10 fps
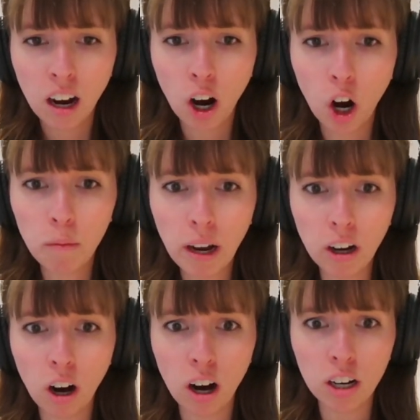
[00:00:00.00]
Oh my
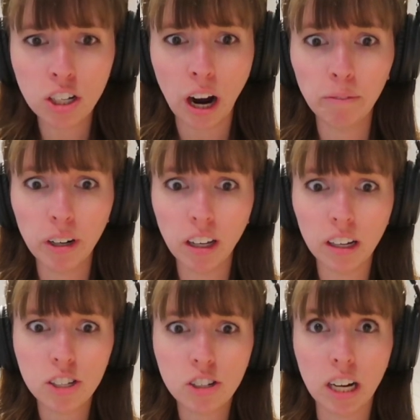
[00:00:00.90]
gosh. I'm
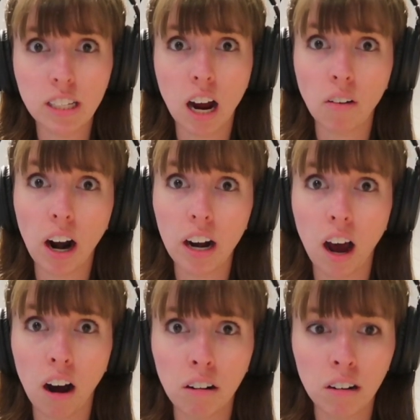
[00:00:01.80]
really stressed out right
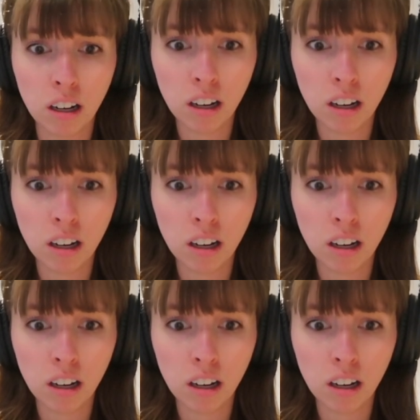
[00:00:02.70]
now.